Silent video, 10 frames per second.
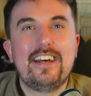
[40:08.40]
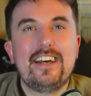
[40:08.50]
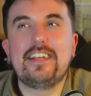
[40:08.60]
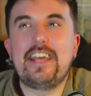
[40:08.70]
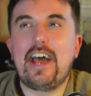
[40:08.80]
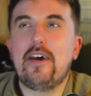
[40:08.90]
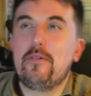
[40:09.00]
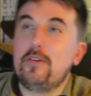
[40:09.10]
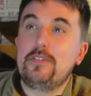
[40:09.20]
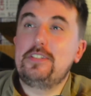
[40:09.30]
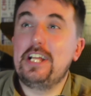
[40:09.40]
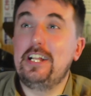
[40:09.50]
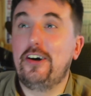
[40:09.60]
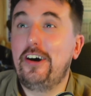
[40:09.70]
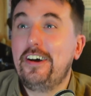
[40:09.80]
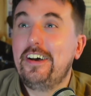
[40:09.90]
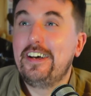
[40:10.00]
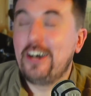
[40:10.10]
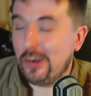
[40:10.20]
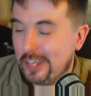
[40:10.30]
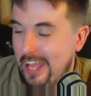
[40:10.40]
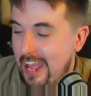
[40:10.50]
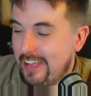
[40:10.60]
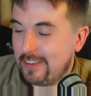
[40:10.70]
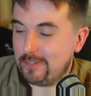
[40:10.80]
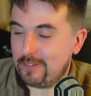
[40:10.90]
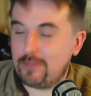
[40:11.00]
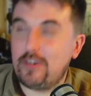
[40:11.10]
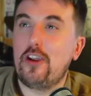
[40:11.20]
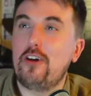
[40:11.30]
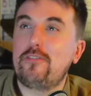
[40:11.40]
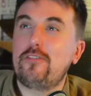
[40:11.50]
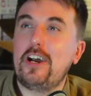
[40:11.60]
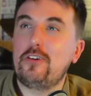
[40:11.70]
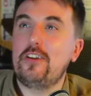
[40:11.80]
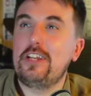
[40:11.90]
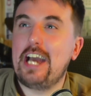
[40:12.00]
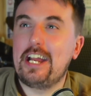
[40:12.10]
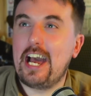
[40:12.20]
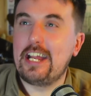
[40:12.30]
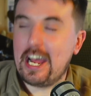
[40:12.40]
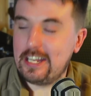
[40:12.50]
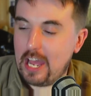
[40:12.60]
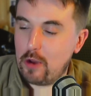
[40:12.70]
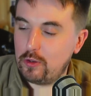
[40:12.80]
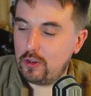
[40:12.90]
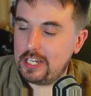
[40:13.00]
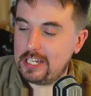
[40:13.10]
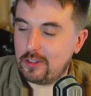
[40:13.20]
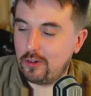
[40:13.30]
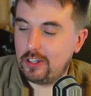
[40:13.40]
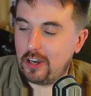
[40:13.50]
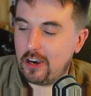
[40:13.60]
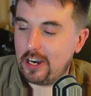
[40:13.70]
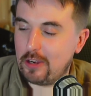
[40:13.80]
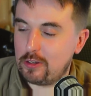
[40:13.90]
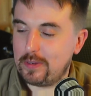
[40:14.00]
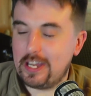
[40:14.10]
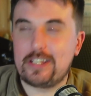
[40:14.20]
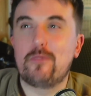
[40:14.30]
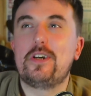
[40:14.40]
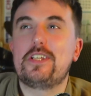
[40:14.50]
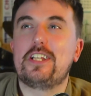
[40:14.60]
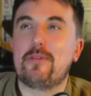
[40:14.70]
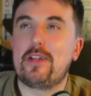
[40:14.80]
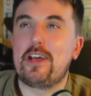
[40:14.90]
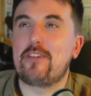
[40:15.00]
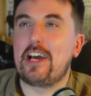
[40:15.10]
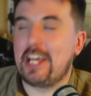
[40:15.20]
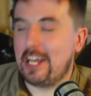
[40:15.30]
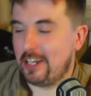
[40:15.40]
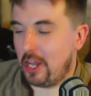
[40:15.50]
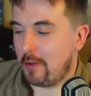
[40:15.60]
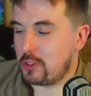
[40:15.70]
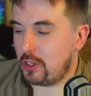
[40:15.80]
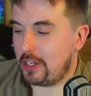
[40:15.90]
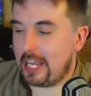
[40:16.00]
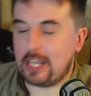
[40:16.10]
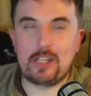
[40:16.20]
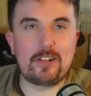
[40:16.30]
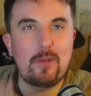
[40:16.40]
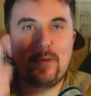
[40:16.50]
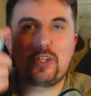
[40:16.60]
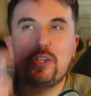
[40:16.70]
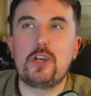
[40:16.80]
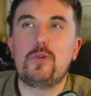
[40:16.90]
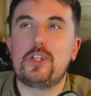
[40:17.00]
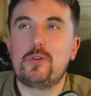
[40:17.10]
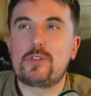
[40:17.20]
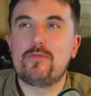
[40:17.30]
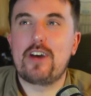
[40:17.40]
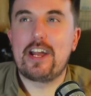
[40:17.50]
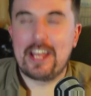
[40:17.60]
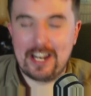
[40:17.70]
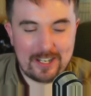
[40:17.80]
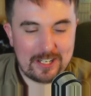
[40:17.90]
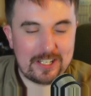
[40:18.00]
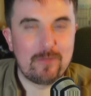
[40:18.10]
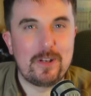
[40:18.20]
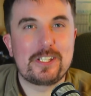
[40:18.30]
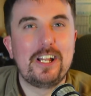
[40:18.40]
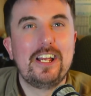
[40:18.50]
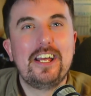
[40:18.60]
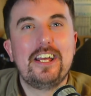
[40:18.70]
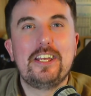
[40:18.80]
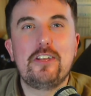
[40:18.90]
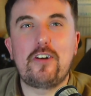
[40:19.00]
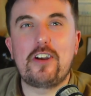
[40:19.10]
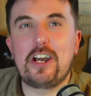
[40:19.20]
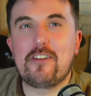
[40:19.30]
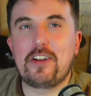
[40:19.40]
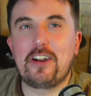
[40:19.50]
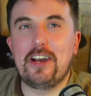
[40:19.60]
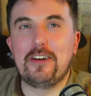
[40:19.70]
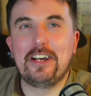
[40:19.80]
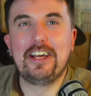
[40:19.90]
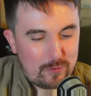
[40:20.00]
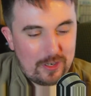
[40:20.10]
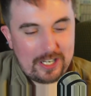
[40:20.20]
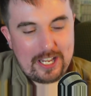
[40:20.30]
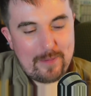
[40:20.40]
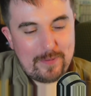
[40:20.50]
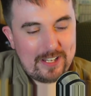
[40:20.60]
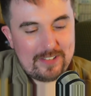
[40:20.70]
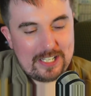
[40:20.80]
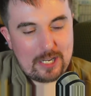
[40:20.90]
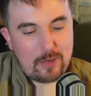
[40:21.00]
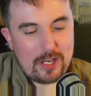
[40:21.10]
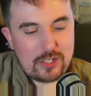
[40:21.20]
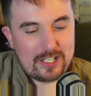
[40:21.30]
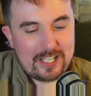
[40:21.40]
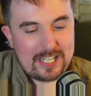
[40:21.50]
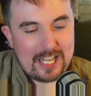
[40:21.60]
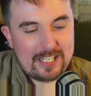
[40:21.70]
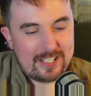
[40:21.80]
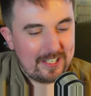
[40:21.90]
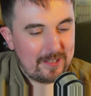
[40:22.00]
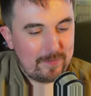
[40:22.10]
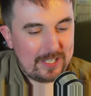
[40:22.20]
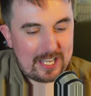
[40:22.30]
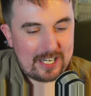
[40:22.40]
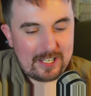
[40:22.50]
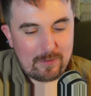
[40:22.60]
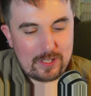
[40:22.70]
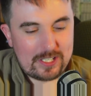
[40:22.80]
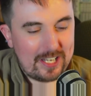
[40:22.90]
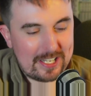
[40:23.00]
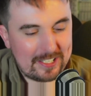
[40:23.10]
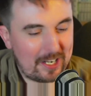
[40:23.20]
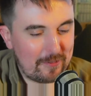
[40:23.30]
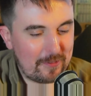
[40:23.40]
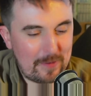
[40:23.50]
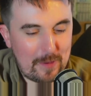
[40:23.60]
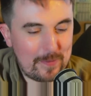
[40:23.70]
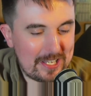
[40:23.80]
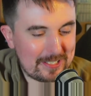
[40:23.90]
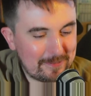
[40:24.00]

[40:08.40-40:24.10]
Yeah. Still though. Okay. Fair enough. I now don't need to go and learn how to play a tin whistle and play Van Halen on it. I'm just going to commission you to do some Van Halen on the tin whistle. You've already got it figured out. I can't believe that question has led to me getting a tin whistle lesson. I love it. Amazing.